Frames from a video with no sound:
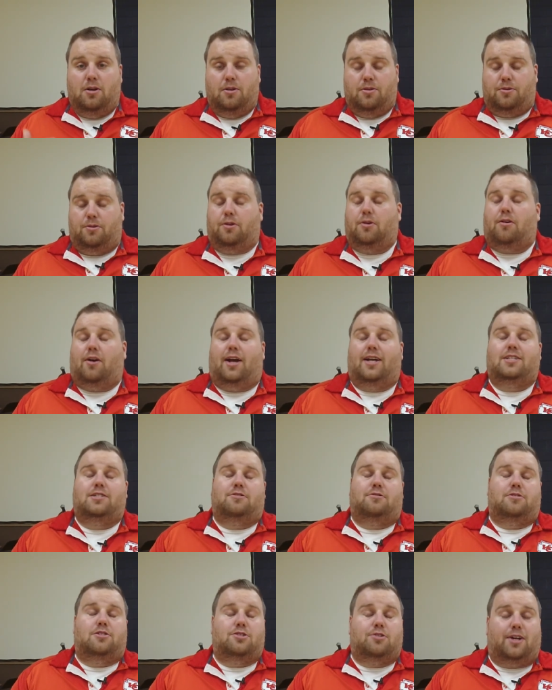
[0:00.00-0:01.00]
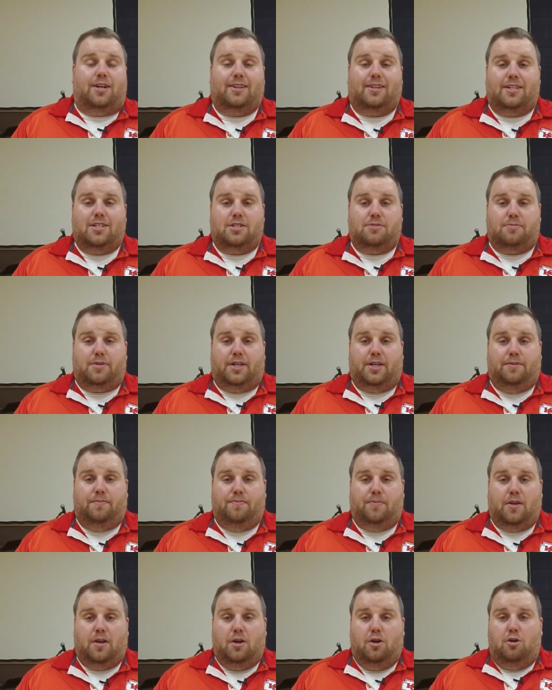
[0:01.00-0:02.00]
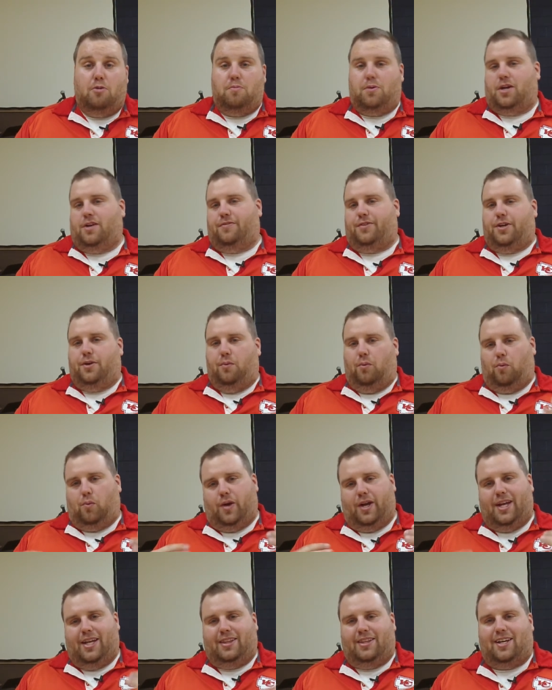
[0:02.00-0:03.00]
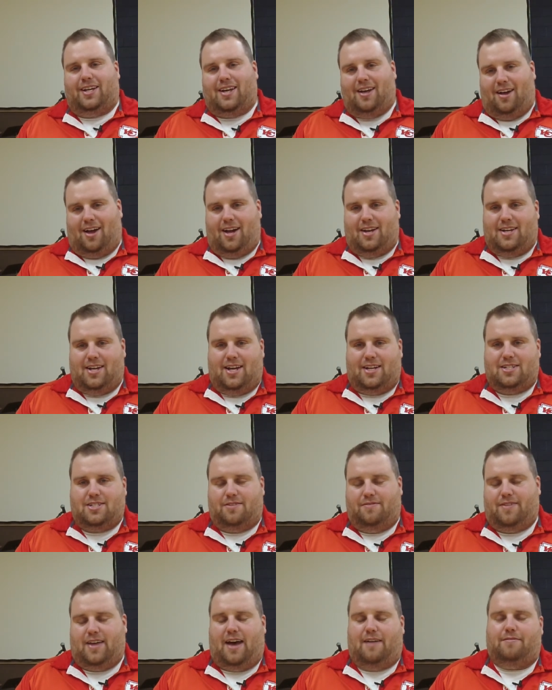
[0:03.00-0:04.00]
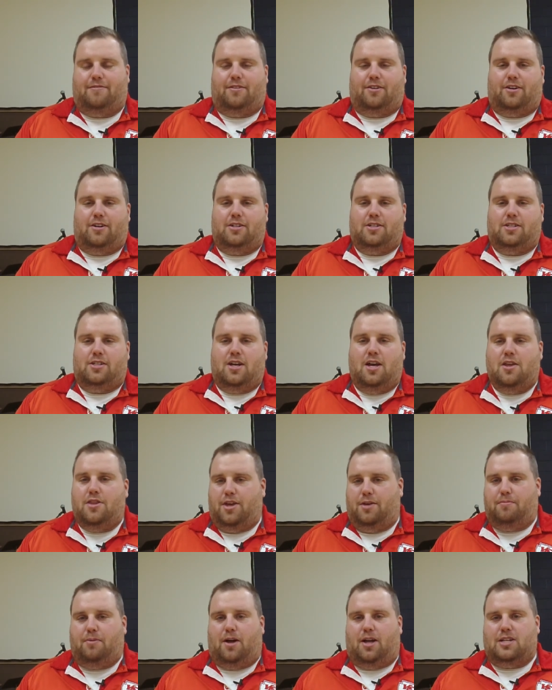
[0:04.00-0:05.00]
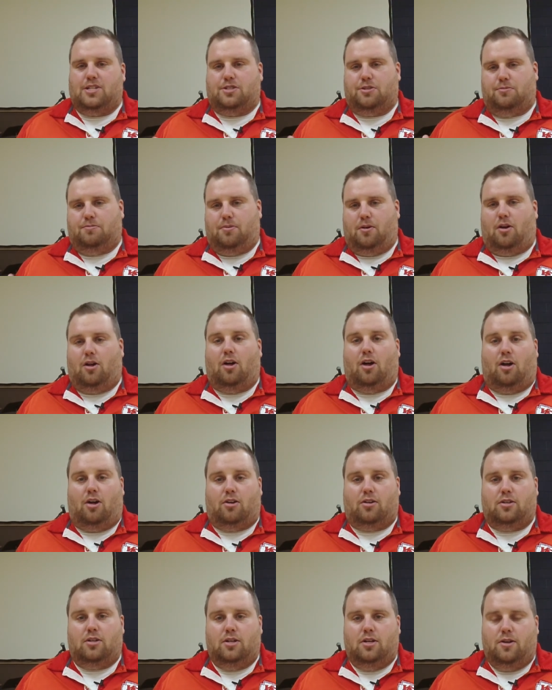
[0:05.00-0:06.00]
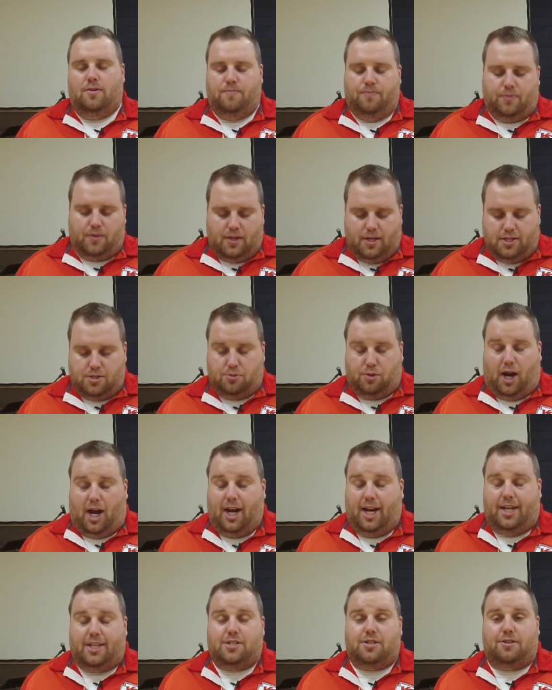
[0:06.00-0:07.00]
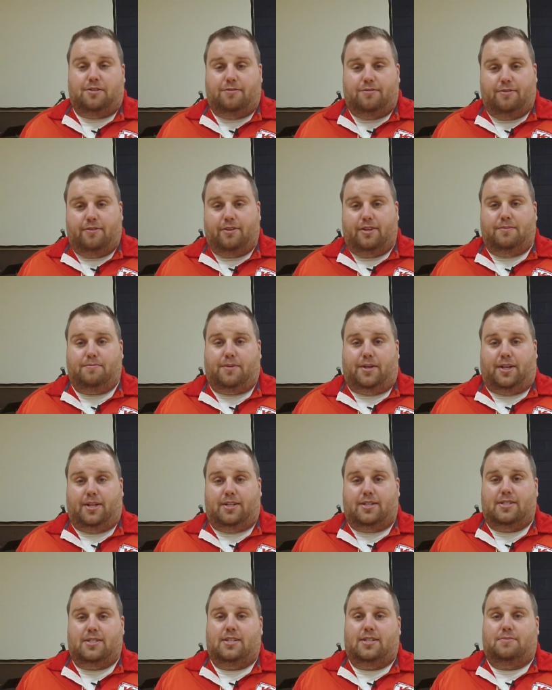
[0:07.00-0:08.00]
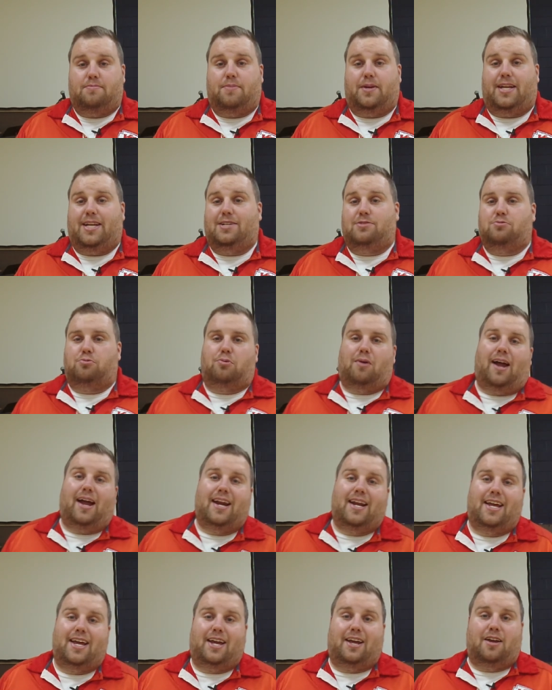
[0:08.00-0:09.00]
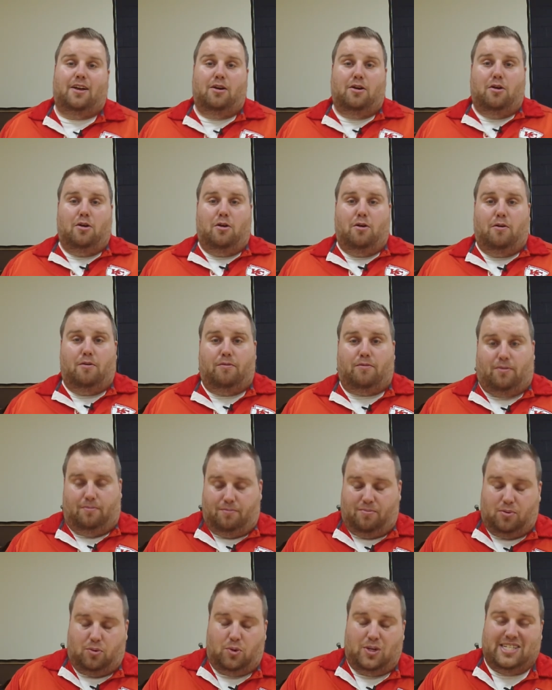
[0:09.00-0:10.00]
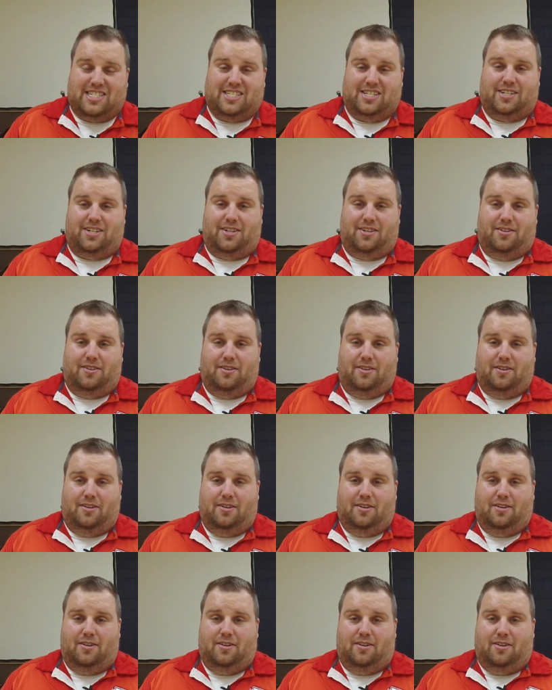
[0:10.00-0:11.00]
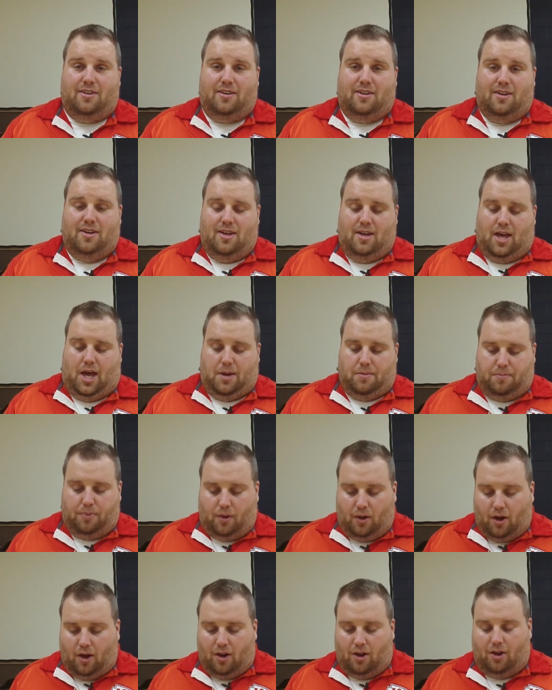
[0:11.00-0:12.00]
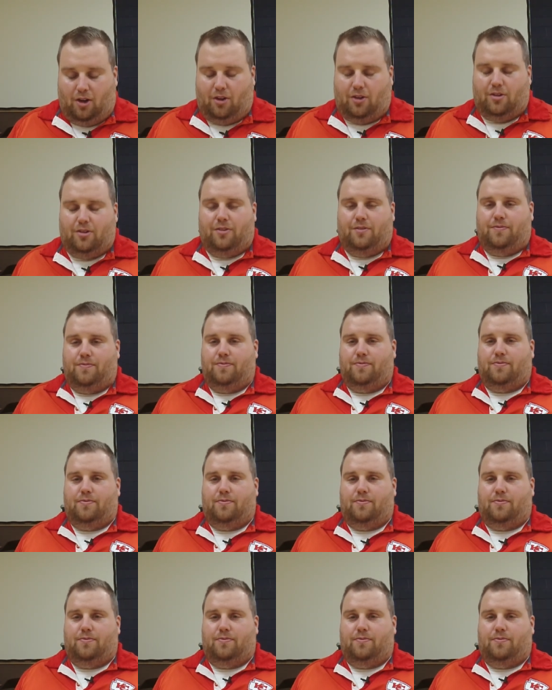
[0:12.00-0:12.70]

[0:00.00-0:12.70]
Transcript: through Christ who strengthens me. But if you read the context of that verse, the Apostle Paul is writing to the Philippians, but he's writing from prison. And Paul